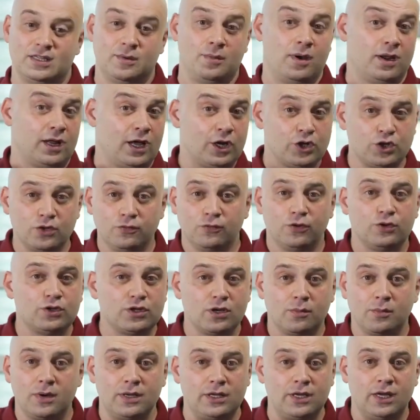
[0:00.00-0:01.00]
The
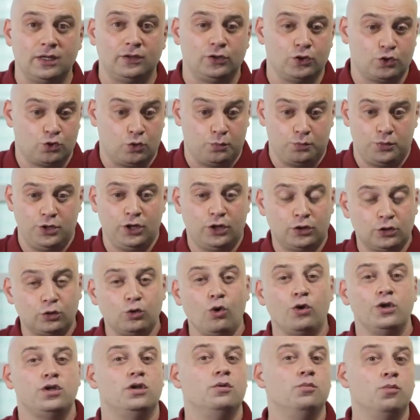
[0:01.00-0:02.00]
place where the
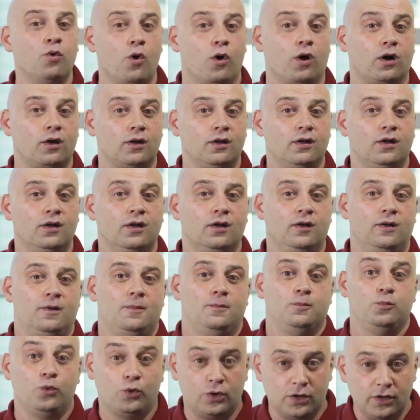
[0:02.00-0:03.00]
coin is frozen so
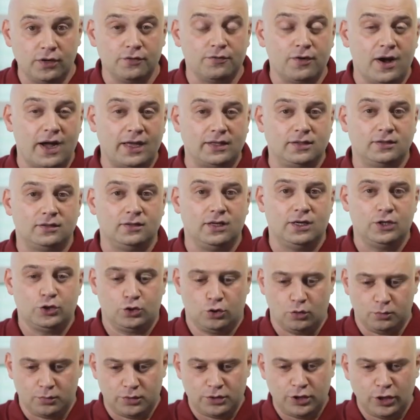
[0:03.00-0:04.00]
that no one can
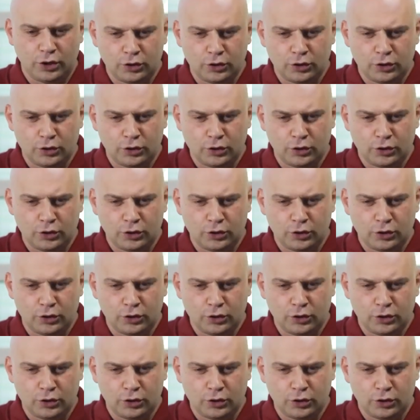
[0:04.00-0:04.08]
scam,